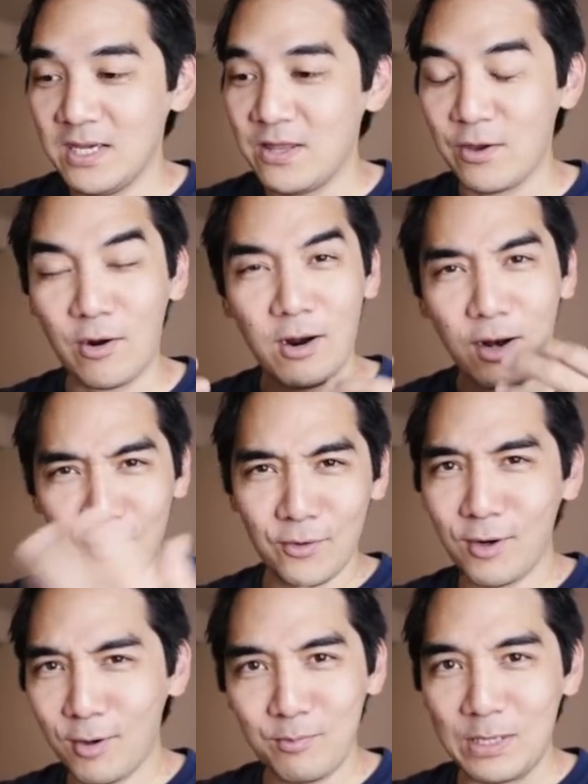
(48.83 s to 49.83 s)
there are
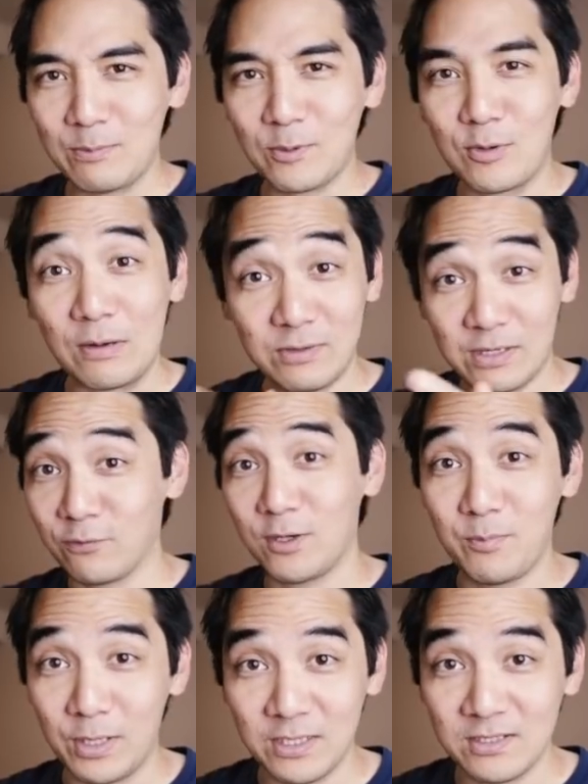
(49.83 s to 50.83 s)
other people who have
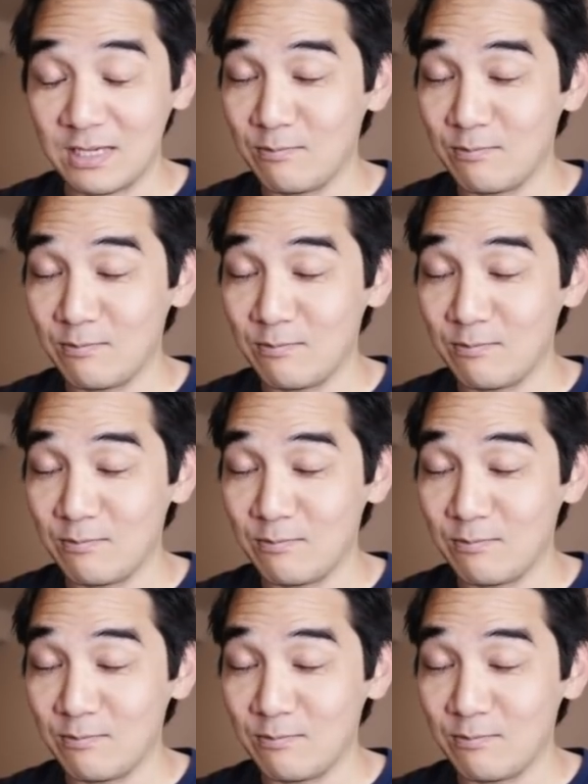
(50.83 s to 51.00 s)
different opinions,